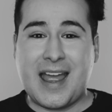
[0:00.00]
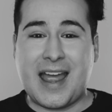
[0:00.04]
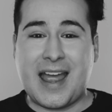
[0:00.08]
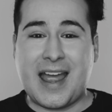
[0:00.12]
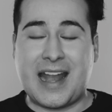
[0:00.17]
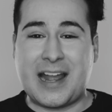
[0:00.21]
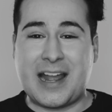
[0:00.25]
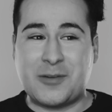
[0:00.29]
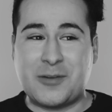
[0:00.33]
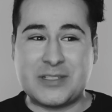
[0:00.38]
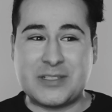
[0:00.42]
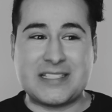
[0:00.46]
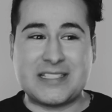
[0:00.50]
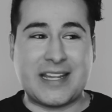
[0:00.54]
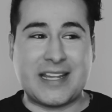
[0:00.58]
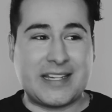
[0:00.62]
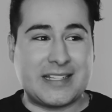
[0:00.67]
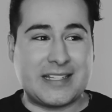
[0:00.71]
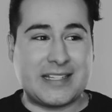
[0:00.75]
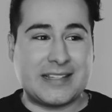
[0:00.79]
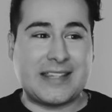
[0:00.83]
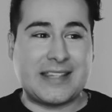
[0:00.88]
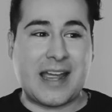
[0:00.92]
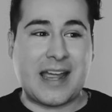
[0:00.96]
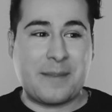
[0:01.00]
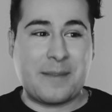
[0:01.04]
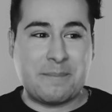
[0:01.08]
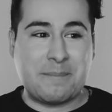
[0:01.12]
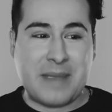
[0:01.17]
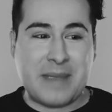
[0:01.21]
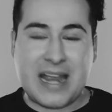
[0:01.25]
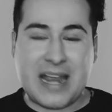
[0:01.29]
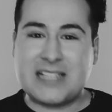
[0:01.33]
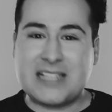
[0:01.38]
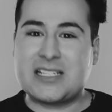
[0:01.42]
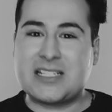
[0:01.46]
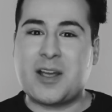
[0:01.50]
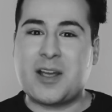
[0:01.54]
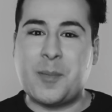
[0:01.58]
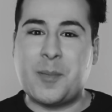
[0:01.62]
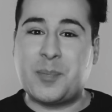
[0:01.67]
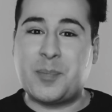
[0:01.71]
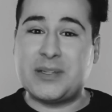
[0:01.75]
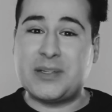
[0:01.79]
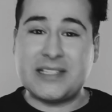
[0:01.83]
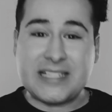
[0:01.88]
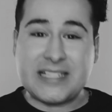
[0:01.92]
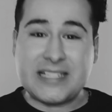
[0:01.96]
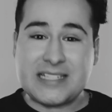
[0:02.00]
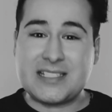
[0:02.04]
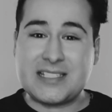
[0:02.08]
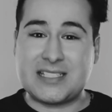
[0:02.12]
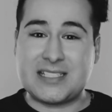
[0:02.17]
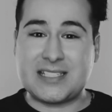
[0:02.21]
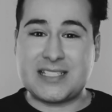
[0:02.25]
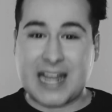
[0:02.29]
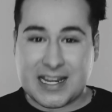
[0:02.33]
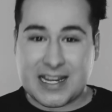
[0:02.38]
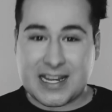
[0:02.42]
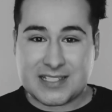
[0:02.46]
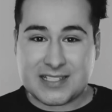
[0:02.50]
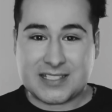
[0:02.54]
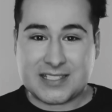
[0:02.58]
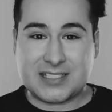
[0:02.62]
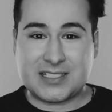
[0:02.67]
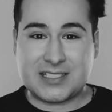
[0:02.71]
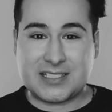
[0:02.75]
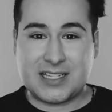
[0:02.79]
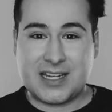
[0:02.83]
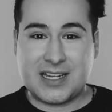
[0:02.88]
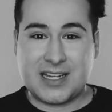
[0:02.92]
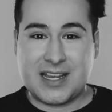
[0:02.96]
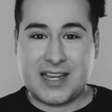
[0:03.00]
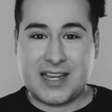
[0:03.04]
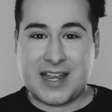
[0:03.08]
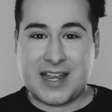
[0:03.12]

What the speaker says: and I was like, that makes complete sense